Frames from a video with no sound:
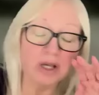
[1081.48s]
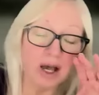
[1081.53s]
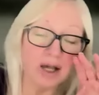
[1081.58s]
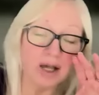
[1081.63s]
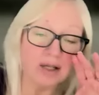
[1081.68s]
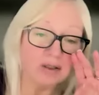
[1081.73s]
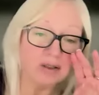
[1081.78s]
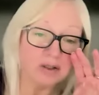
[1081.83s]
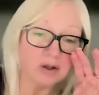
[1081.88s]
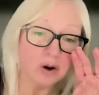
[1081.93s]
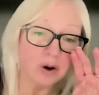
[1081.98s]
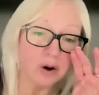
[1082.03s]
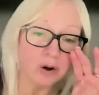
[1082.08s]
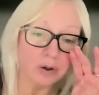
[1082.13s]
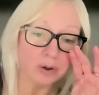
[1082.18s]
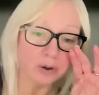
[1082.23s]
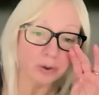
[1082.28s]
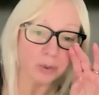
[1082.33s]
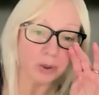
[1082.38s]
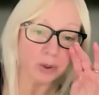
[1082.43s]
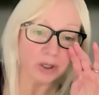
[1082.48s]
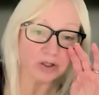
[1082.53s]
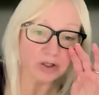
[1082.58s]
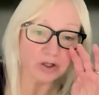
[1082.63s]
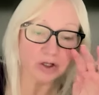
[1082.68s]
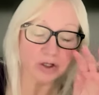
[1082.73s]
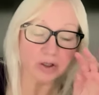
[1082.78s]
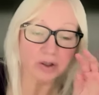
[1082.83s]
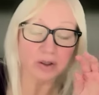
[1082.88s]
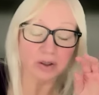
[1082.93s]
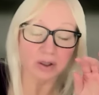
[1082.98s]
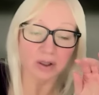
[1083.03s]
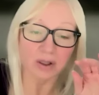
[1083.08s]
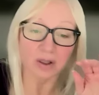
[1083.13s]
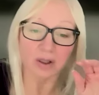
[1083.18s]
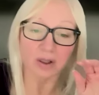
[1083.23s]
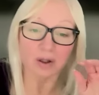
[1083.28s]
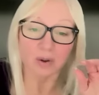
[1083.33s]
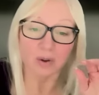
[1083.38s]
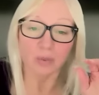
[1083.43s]
asked a harder question.
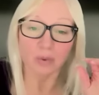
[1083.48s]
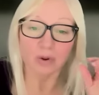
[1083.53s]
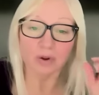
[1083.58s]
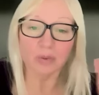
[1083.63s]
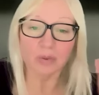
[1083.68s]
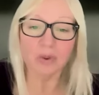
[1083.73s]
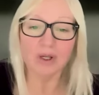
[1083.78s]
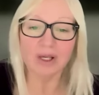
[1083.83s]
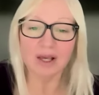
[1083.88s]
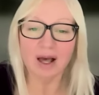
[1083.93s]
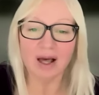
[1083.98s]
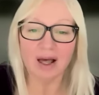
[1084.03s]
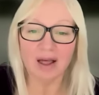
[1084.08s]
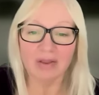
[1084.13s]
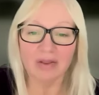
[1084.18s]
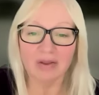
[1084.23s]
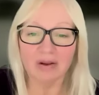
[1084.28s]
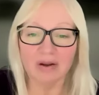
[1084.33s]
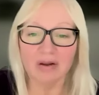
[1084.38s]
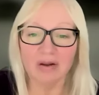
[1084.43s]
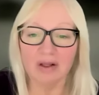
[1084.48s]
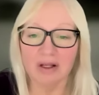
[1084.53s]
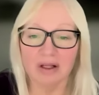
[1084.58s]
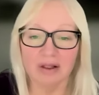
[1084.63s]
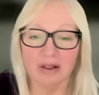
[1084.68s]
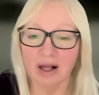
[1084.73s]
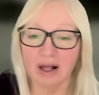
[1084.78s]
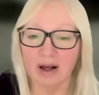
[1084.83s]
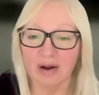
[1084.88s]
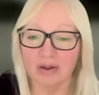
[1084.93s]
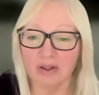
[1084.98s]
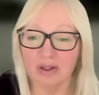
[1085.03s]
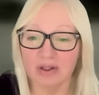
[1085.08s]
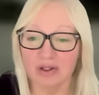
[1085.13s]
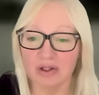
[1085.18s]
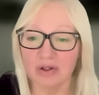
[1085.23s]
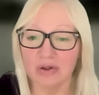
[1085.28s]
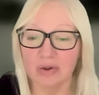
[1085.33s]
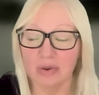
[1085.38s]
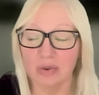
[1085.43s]
What are we ethically allowed to
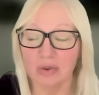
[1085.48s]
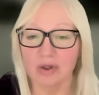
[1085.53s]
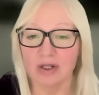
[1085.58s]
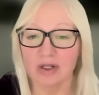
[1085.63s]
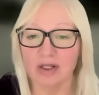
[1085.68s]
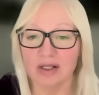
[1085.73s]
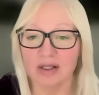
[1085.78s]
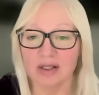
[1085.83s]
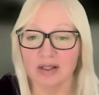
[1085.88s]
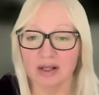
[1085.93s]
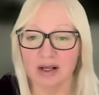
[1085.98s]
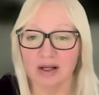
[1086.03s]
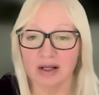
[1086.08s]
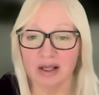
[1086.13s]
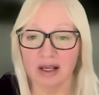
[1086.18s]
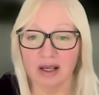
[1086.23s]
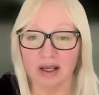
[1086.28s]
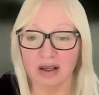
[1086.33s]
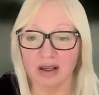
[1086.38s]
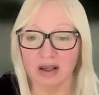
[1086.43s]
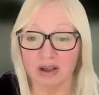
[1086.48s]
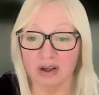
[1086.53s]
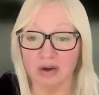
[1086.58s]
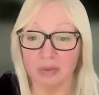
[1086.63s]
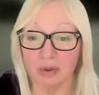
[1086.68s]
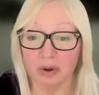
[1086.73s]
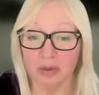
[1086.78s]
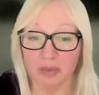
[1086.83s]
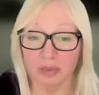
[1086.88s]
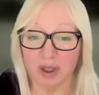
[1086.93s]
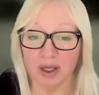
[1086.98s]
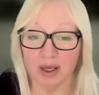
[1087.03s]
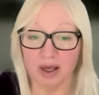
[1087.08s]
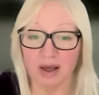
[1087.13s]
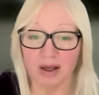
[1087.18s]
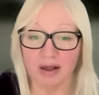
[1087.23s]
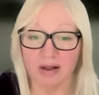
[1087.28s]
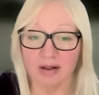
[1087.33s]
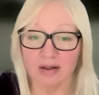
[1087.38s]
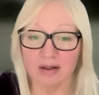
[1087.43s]
do when studying human
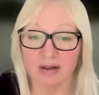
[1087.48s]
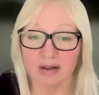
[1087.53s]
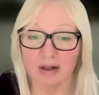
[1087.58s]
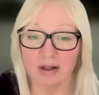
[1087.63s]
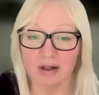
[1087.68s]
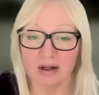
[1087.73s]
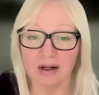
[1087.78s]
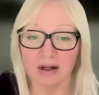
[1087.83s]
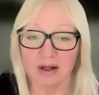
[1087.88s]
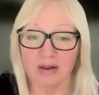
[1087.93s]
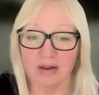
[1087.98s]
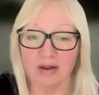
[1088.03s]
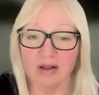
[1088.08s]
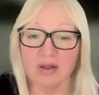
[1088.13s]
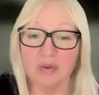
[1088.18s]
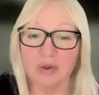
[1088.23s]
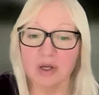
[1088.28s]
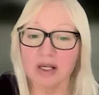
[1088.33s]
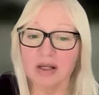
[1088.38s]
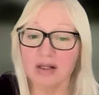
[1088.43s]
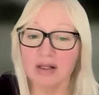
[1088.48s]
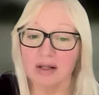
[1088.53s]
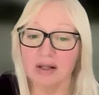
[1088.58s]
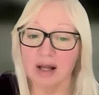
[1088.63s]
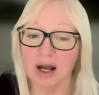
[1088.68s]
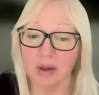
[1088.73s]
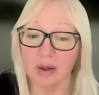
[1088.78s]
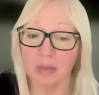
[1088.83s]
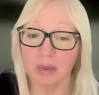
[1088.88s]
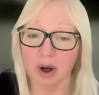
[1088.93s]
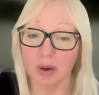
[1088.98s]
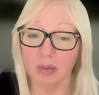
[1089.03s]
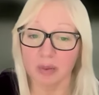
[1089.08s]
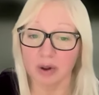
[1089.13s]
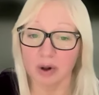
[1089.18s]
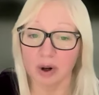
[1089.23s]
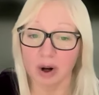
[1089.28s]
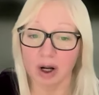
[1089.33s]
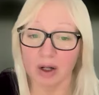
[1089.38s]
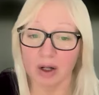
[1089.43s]
beings? This week is not about
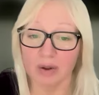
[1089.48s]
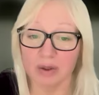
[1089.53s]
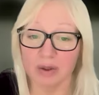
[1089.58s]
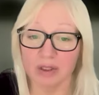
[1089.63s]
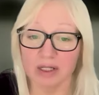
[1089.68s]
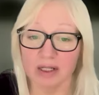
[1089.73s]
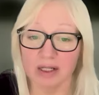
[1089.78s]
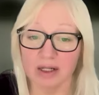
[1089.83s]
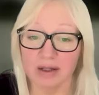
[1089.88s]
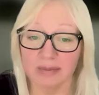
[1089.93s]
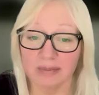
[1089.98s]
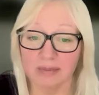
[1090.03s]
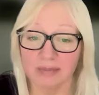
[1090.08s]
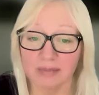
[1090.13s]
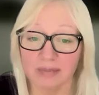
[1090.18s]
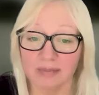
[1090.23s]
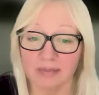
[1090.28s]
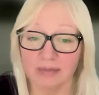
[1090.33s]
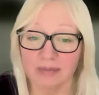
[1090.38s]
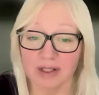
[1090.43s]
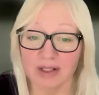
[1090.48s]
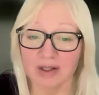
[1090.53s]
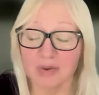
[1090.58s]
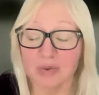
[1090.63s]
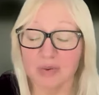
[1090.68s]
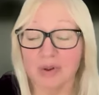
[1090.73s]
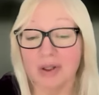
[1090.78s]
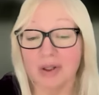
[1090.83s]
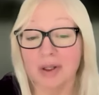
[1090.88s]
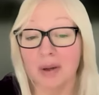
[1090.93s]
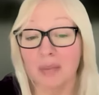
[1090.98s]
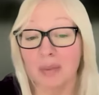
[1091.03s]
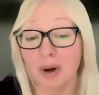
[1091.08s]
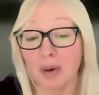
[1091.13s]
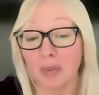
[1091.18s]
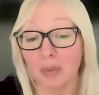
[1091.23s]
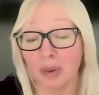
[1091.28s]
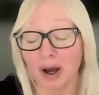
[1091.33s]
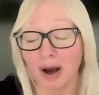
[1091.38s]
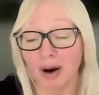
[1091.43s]
bureaucracy. It's really
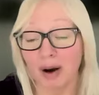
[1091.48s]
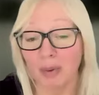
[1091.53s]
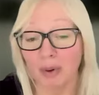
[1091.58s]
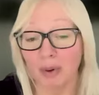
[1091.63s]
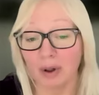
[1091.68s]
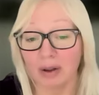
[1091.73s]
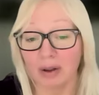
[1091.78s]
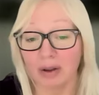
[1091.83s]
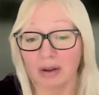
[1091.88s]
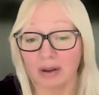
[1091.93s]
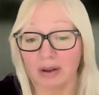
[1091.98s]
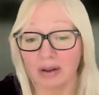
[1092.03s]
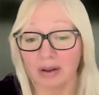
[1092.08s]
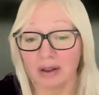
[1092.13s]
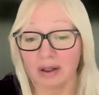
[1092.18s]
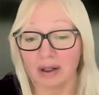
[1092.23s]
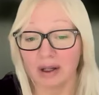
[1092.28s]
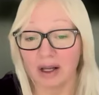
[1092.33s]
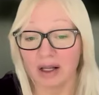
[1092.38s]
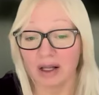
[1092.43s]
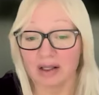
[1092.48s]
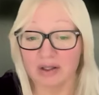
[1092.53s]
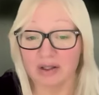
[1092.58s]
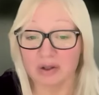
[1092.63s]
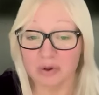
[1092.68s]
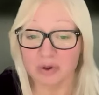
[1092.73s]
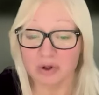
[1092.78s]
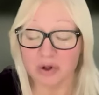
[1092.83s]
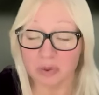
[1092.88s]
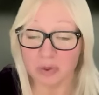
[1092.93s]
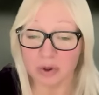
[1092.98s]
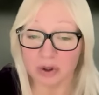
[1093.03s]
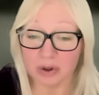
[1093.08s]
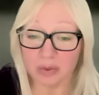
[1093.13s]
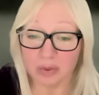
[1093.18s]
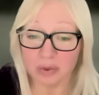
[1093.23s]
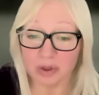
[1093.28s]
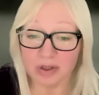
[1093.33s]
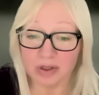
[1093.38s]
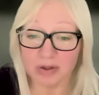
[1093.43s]
about power. And social work
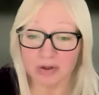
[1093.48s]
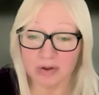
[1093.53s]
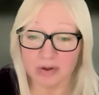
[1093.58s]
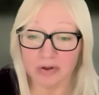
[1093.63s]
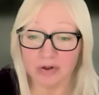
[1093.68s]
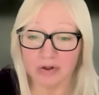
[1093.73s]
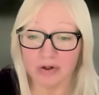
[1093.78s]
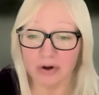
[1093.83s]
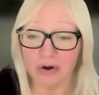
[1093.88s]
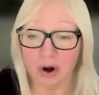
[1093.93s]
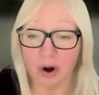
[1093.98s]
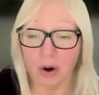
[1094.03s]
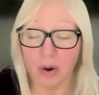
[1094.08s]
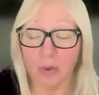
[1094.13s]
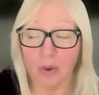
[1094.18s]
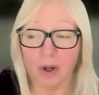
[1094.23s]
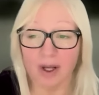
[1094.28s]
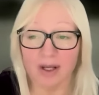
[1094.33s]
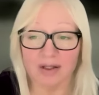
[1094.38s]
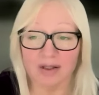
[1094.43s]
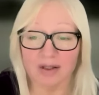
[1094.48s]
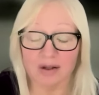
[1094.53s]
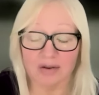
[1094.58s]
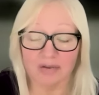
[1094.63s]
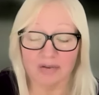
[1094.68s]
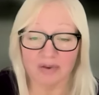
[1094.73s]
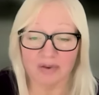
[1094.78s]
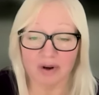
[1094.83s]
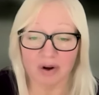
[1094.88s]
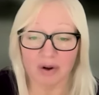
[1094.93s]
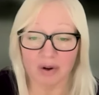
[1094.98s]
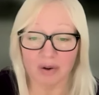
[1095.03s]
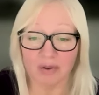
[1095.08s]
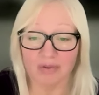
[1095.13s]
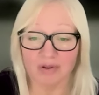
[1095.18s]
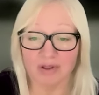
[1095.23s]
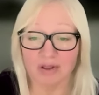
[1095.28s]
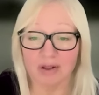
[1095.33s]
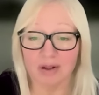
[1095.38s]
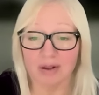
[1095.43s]
research always
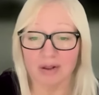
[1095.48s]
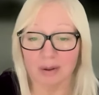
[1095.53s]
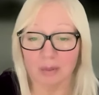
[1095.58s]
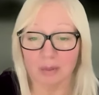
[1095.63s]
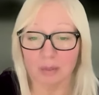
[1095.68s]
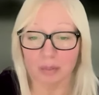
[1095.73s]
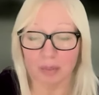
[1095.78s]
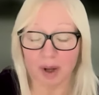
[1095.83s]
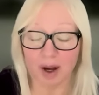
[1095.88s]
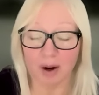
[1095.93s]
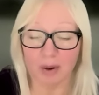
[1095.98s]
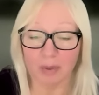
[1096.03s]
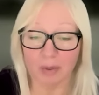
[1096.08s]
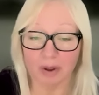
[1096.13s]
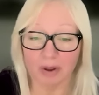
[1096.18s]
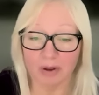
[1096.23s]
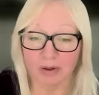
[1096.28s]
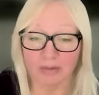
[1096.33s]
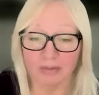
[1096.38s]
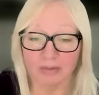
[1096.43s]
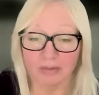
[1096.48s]
involves power.